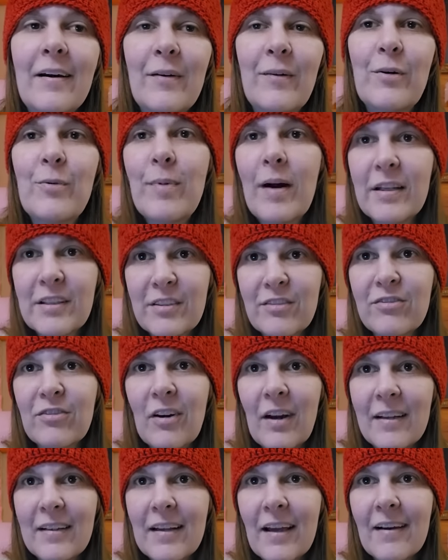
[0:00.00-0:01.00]
we're about to
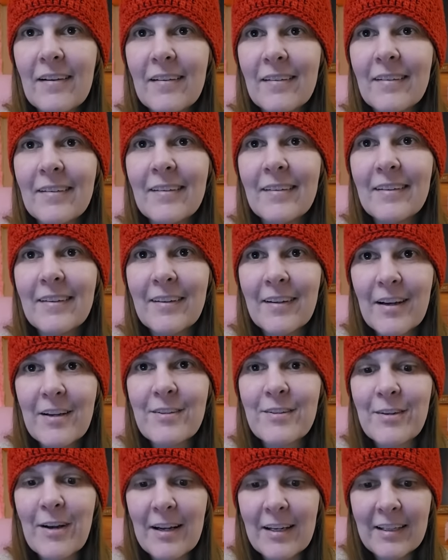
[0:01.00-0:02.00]
find out. You guys
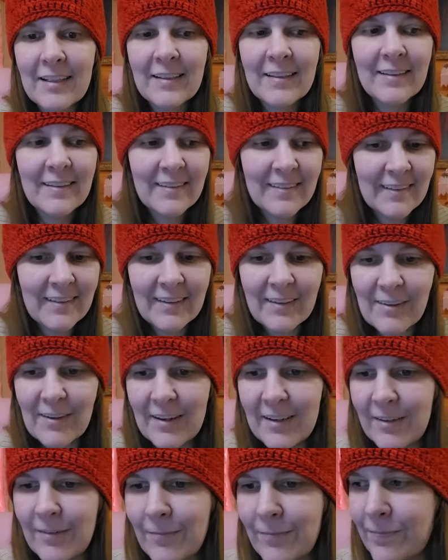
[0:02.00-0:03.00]
ready? All
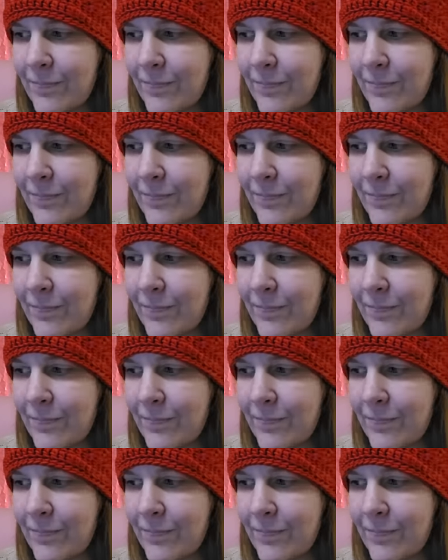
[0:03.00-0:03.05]
right.